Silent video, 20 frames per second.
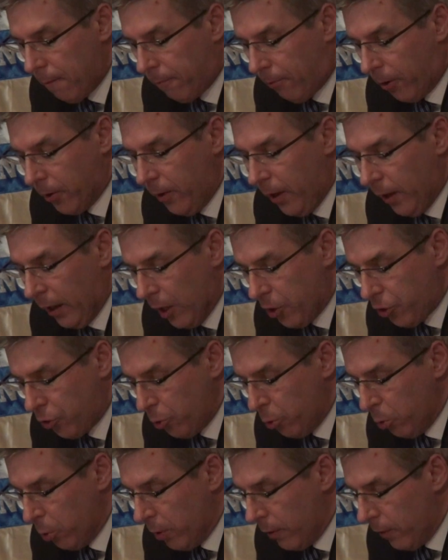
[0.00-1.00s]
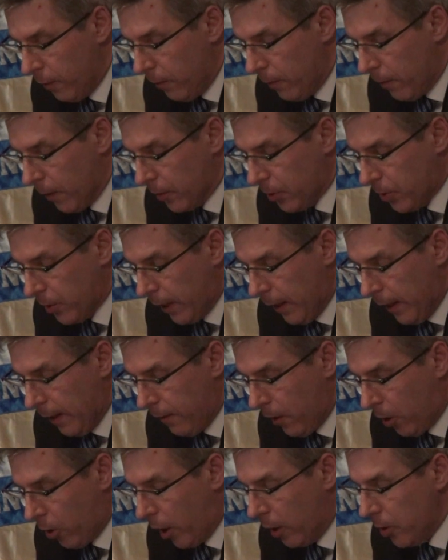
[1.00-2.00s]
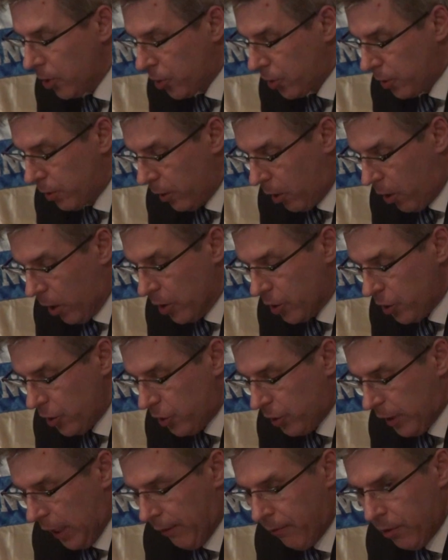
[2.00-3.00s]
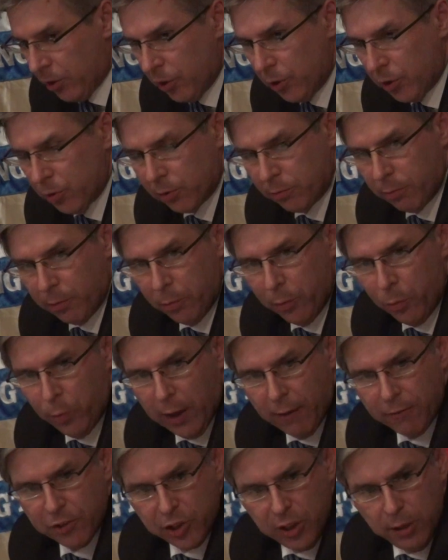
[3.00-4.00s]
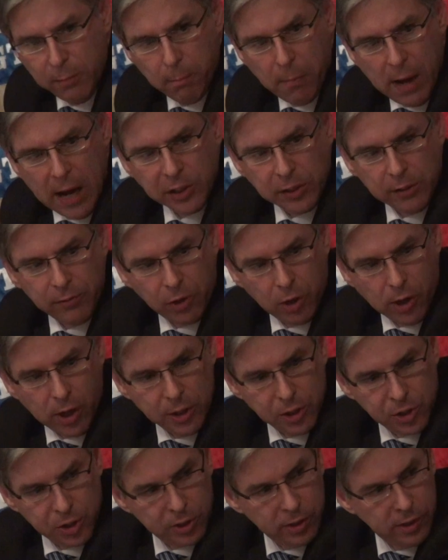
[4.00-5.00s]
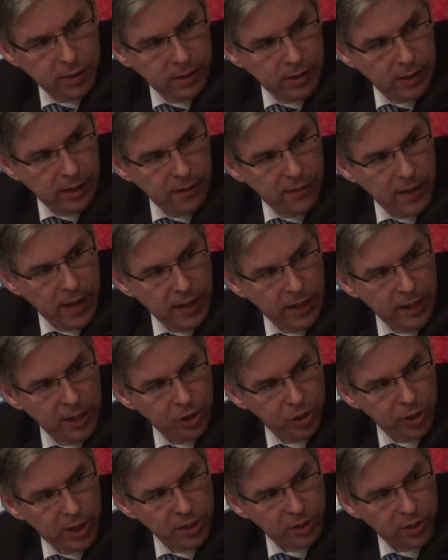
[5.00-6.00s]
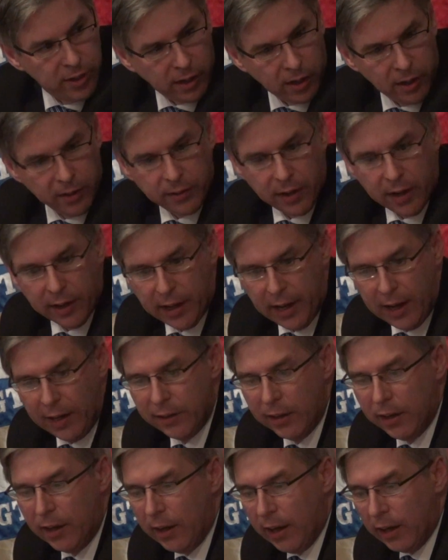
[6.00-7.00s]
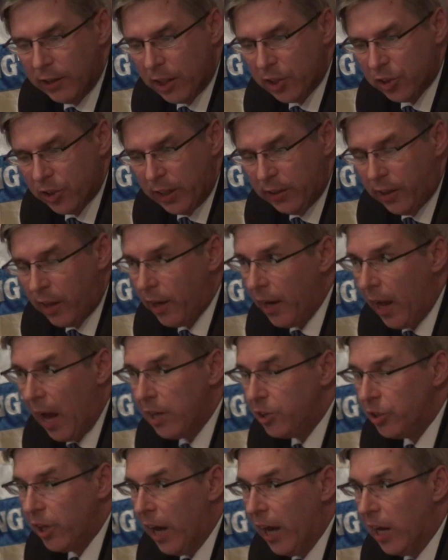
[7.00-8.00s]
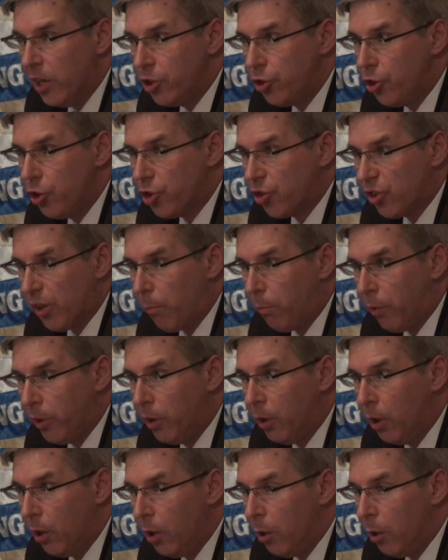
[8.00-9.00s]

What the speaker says: funding issue, there's the cuts in services. We have seen massive cuts in the NHS in England. And again, as I said earlier, it is just simply